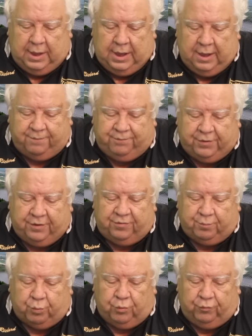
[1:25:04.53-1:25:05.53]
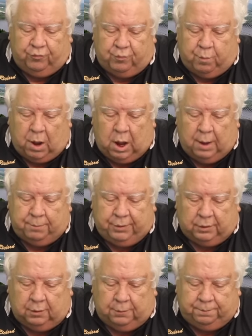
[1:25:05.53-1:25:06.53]
If this proves
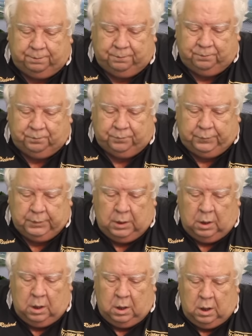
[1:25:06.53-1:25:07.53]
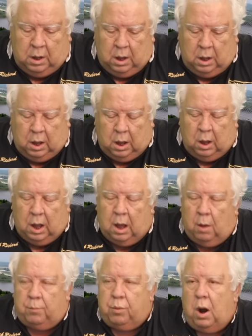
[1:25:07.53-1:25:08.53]
popular,
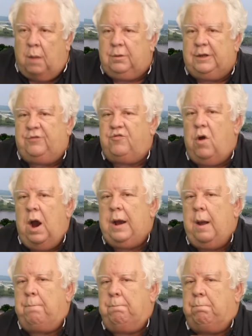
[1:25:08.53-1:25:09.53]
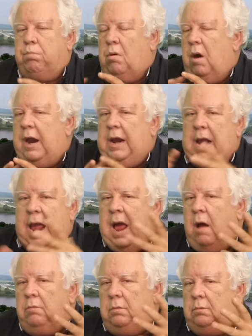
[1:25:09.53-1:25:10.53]
I'll probably try to break
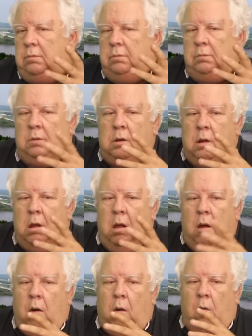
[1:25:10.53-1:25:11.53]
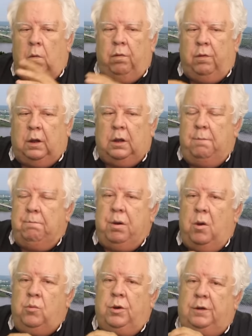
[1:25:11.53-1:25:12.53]
out all the
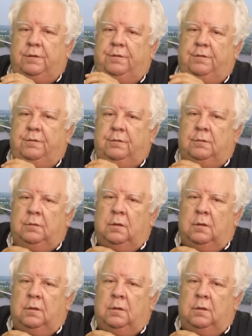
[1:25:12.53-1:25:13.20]
components